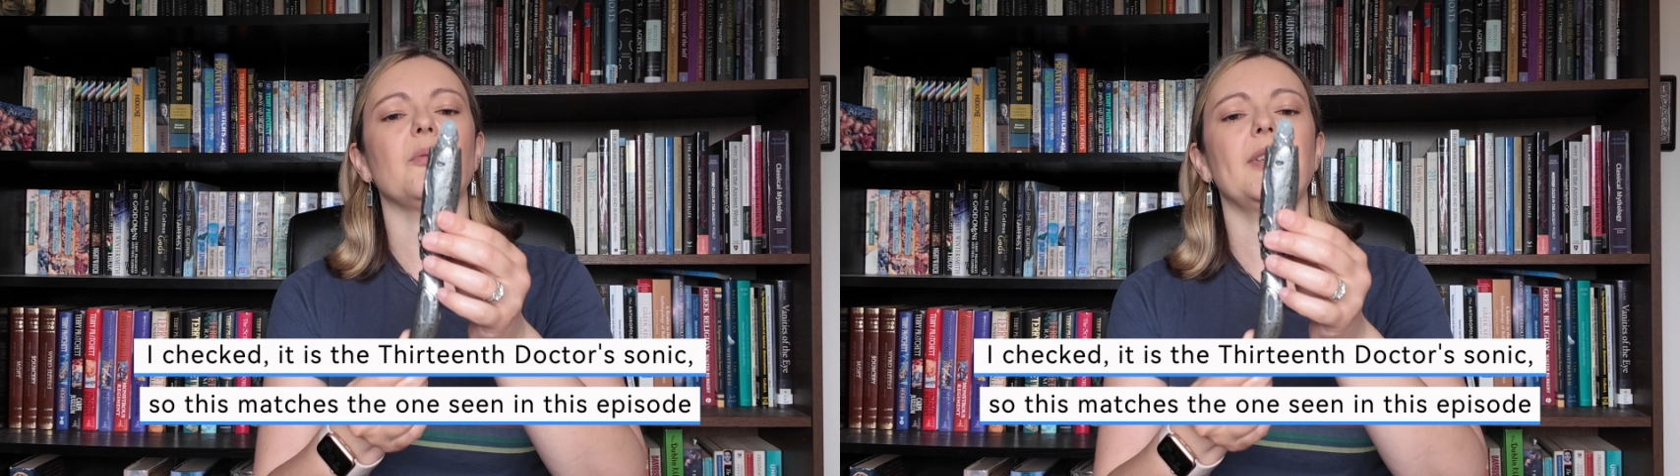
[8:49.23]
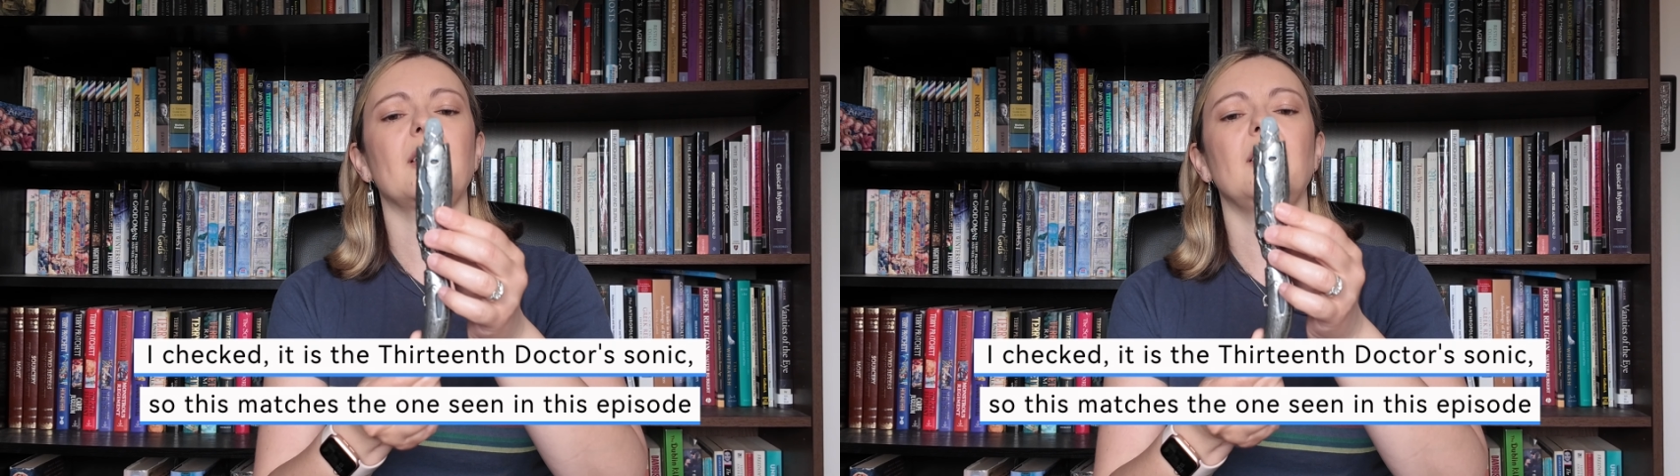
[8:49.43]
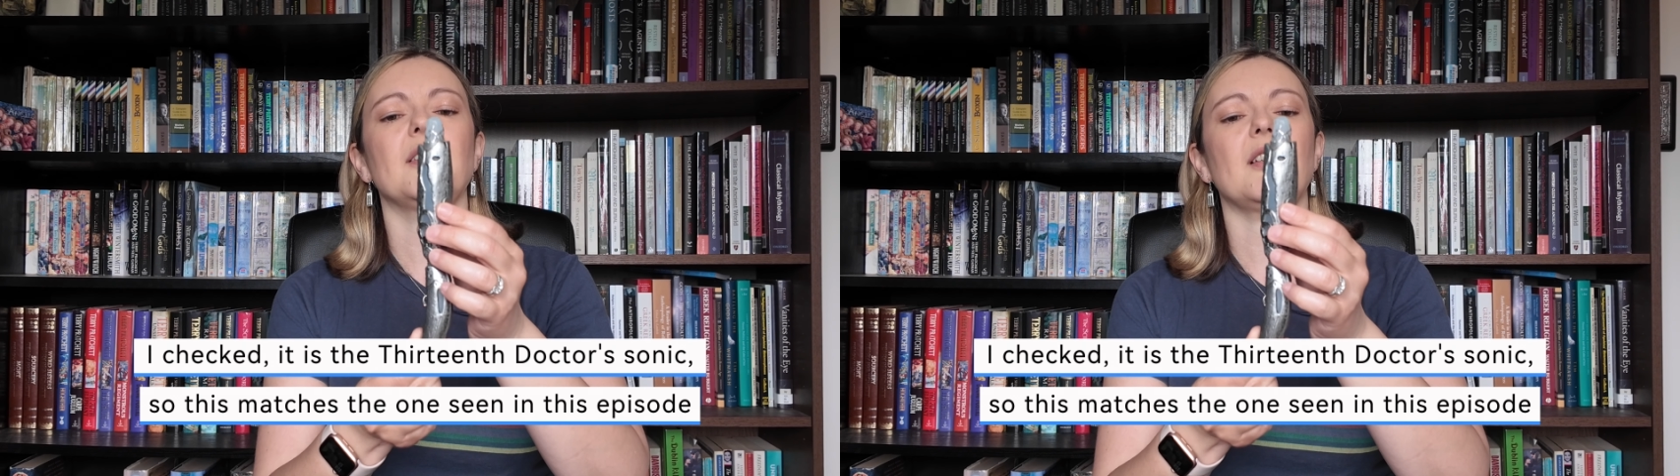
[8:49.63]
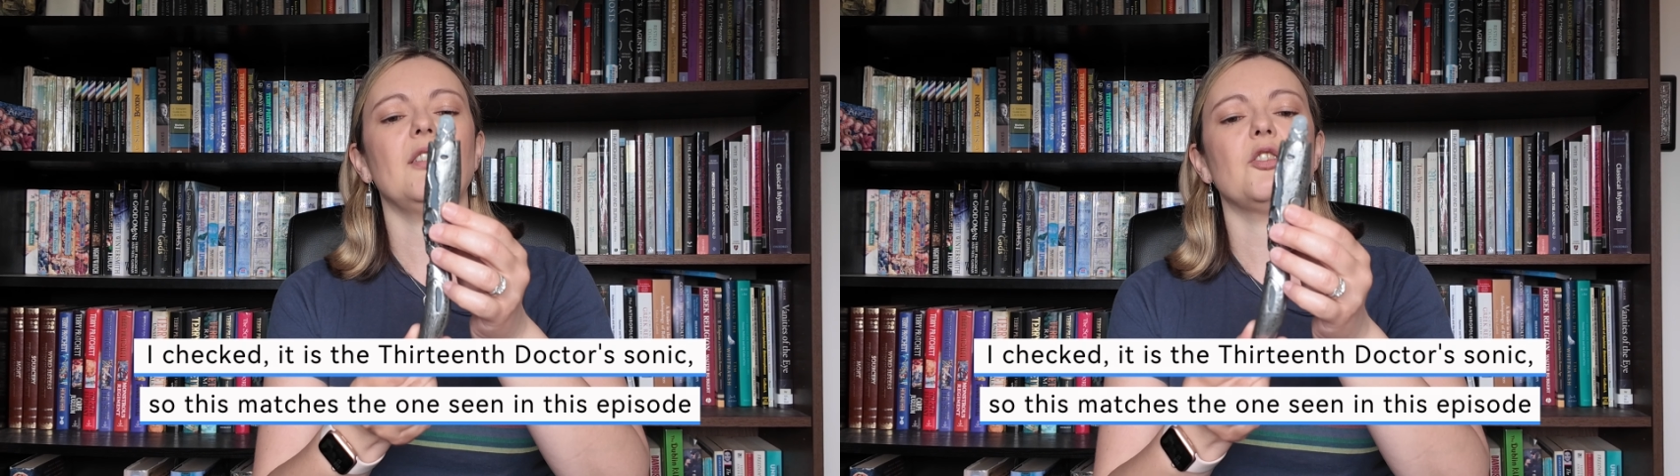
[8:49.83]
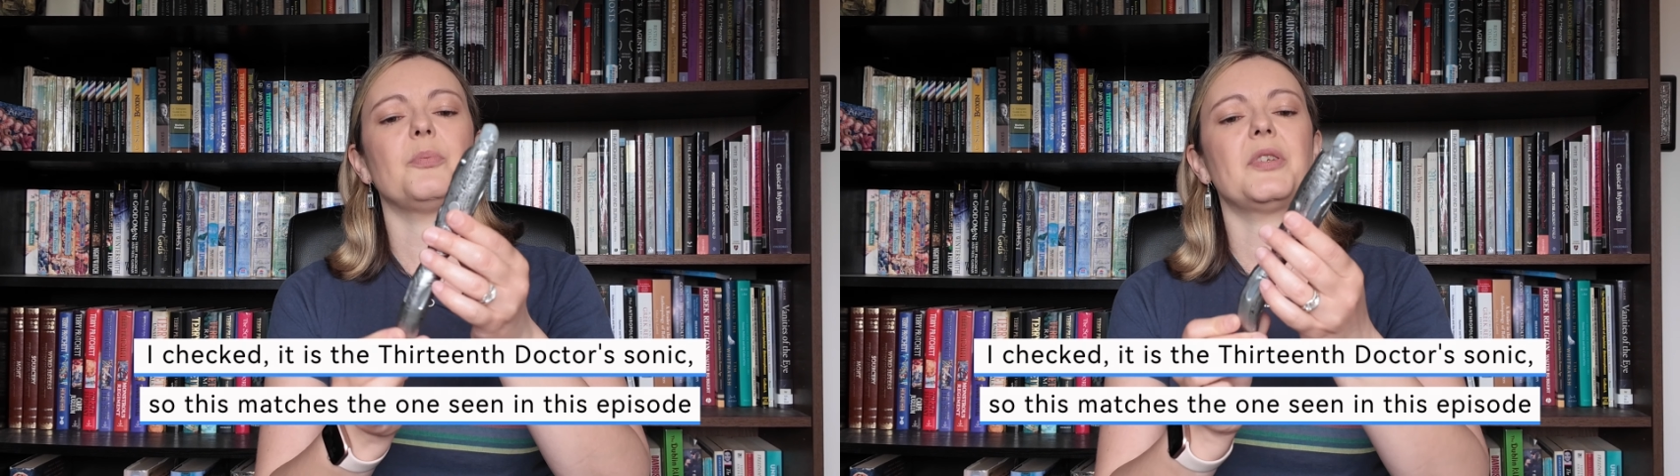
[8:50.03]
We can't
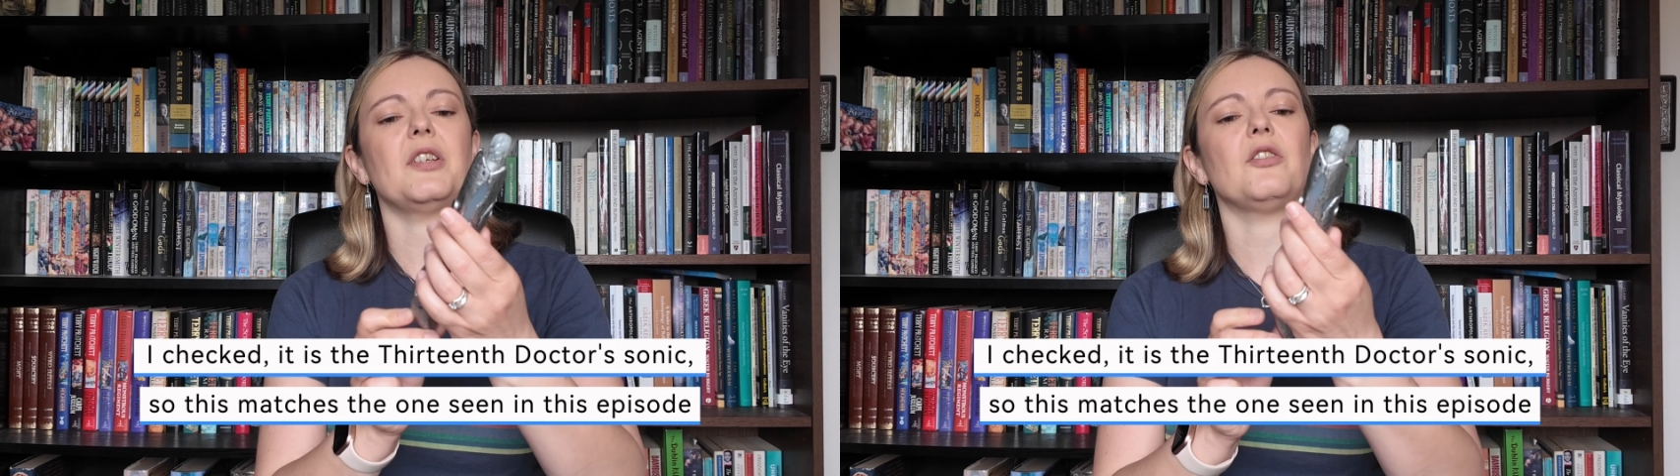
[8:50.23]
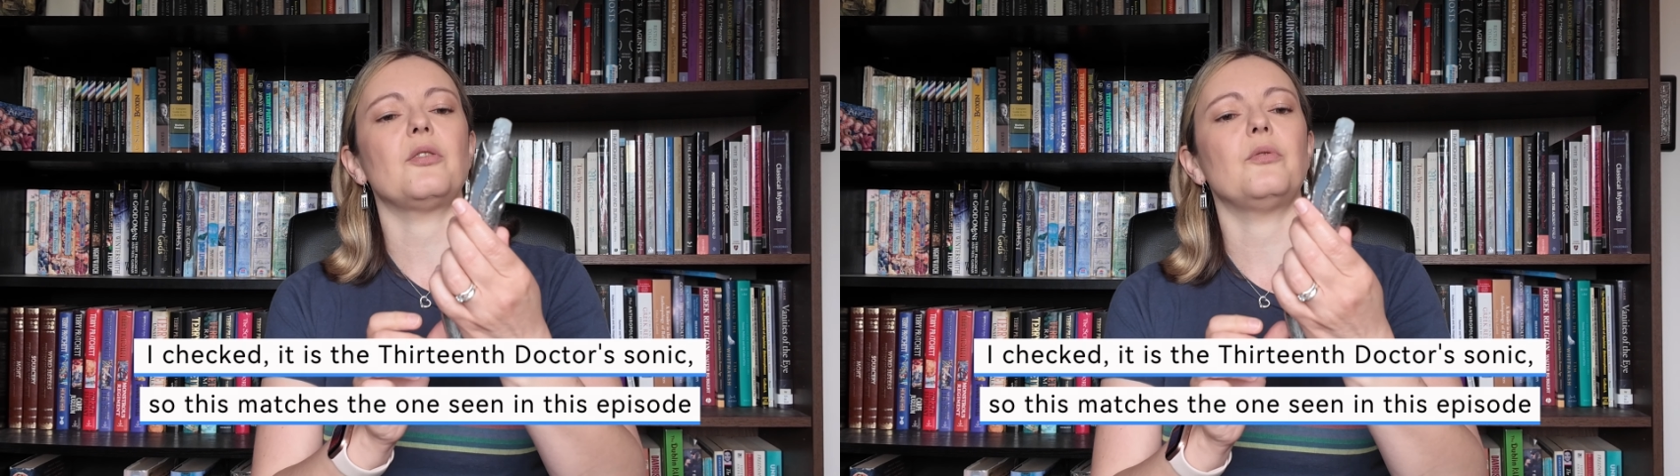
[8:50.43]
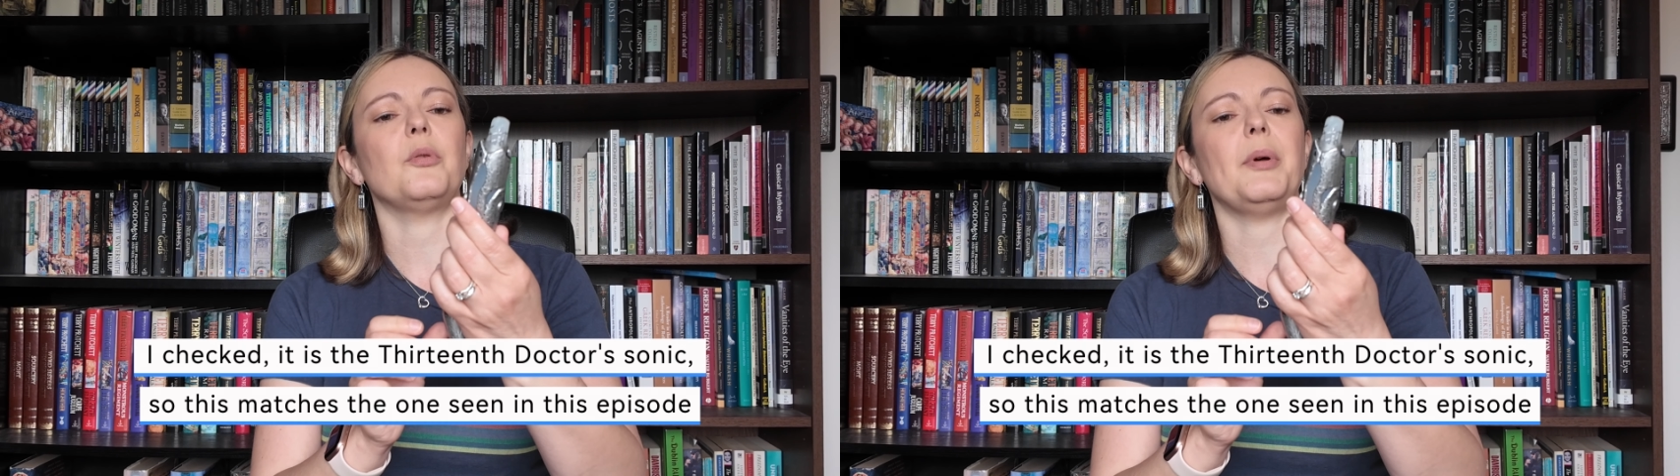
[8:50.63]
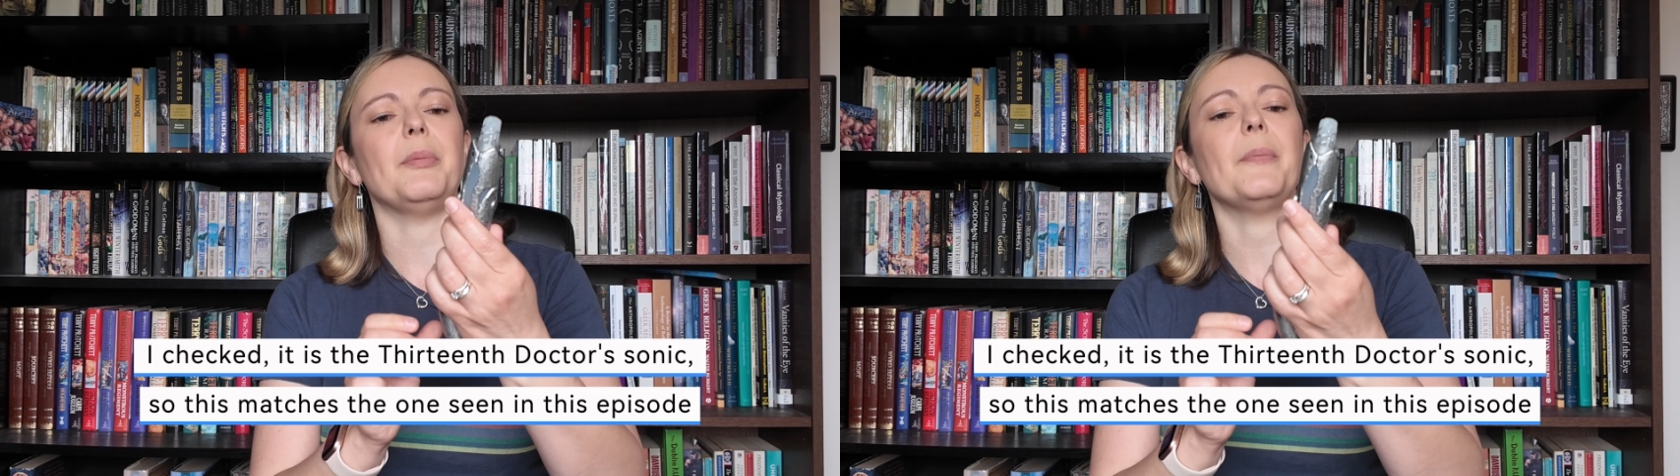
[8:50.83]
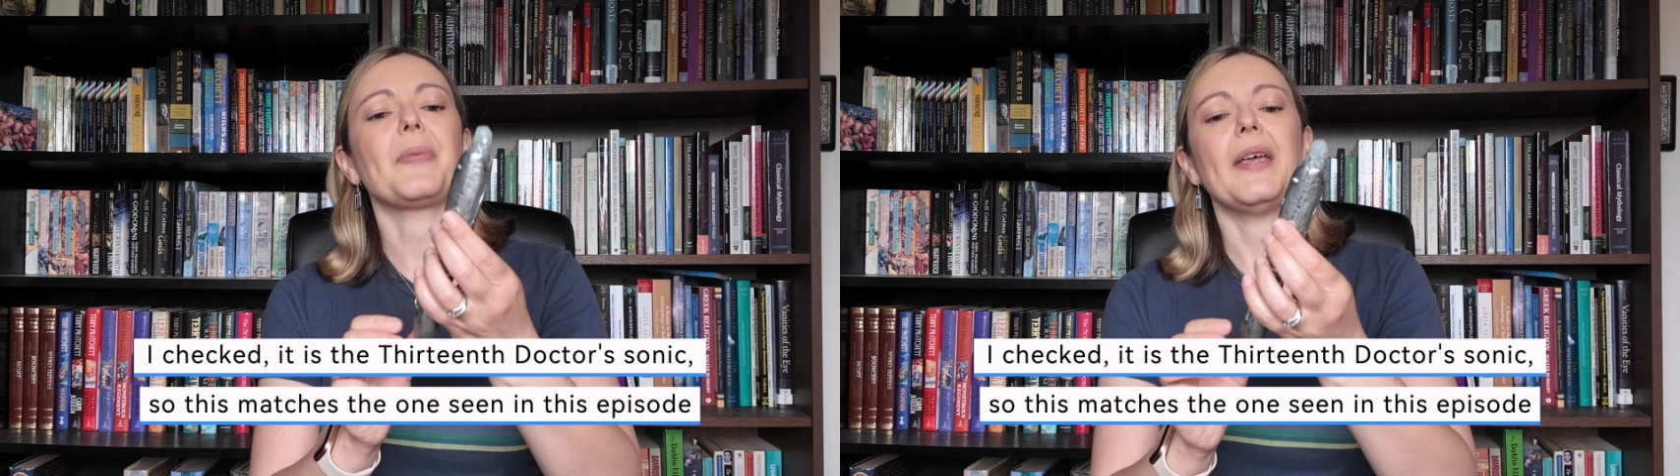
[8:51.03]
100% remember.